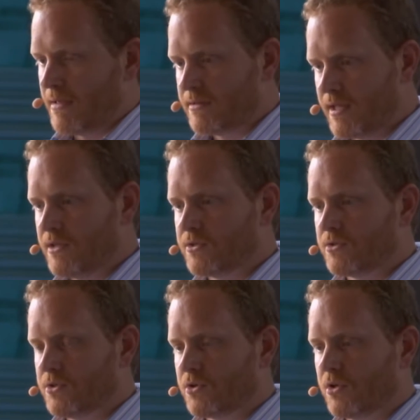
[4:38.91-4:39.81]
take
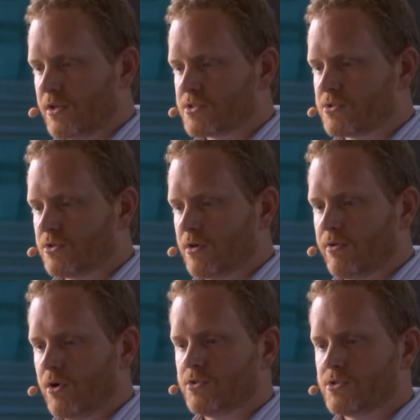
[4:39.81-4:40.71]
your cluster of
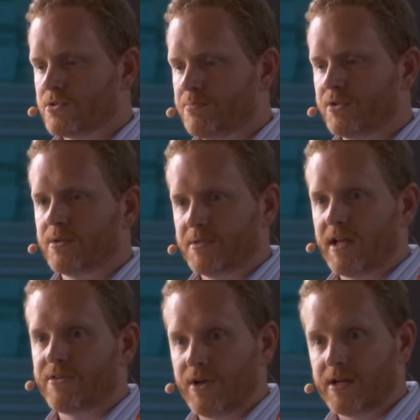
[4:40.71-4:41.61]
hosts, put them
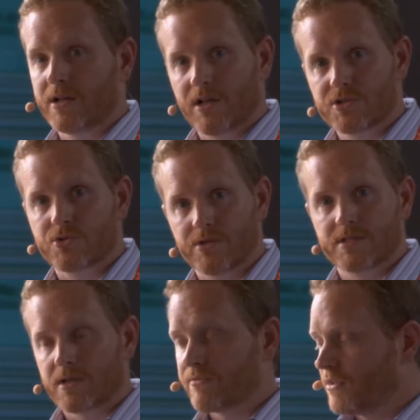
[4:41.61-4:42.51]
together in a cluster and
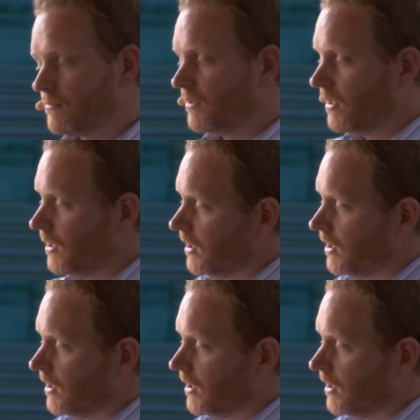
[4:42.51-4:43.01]
discover them.